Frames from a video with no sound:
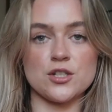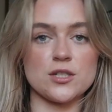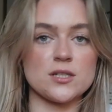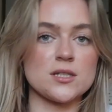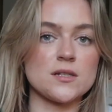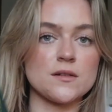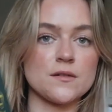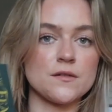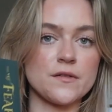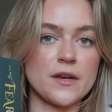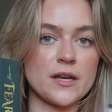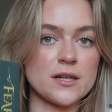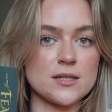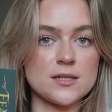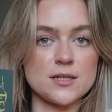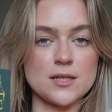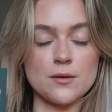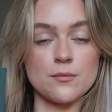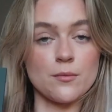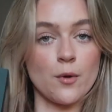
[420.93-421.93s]
just
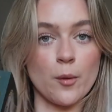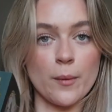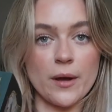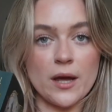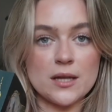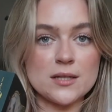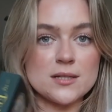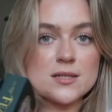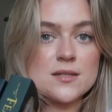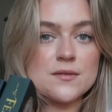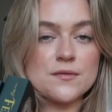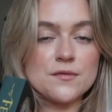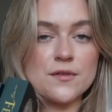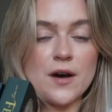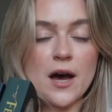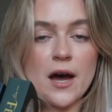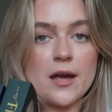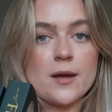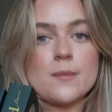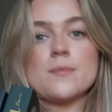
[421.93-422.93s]
fantasy romance
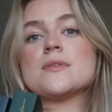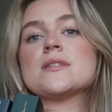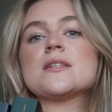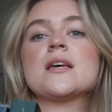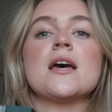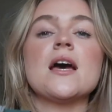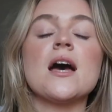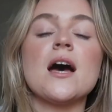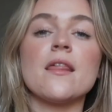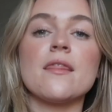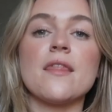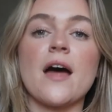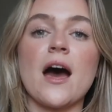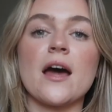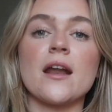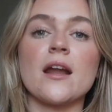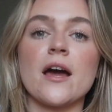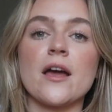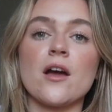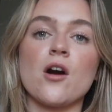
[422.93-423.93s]
vibes
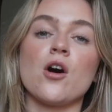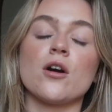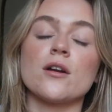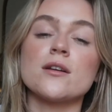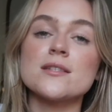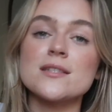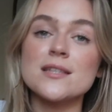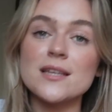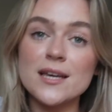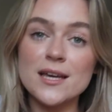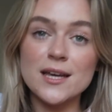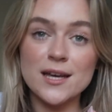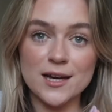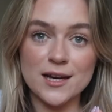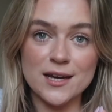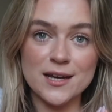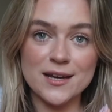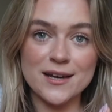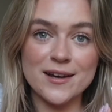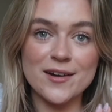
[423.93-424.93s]
that I honestly
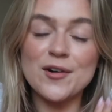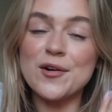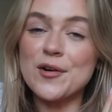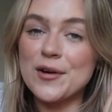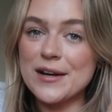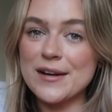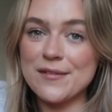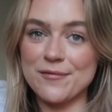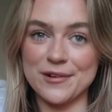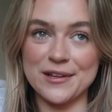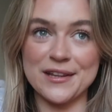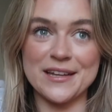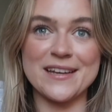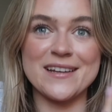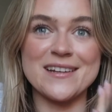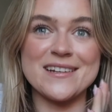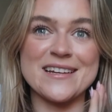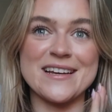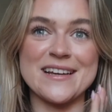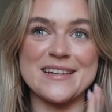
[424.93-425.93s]
couldn't
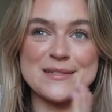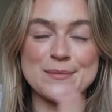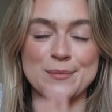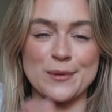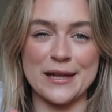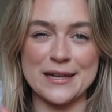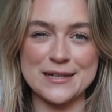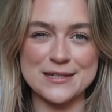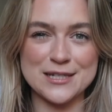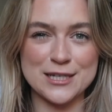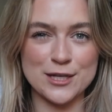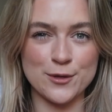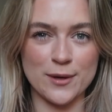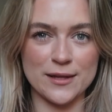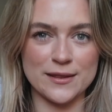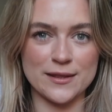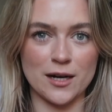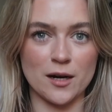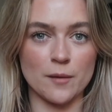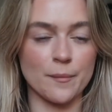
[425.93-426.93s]
really explain to you
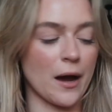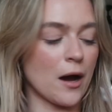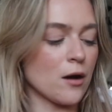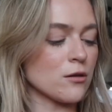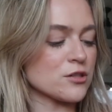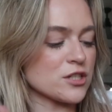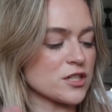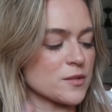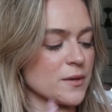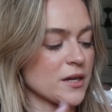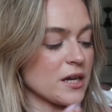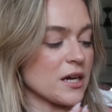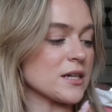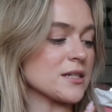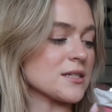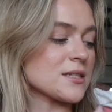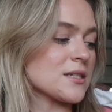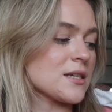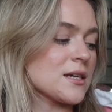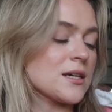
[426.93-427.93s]
what they're about, just
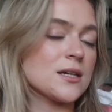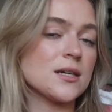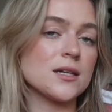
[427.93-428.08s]
because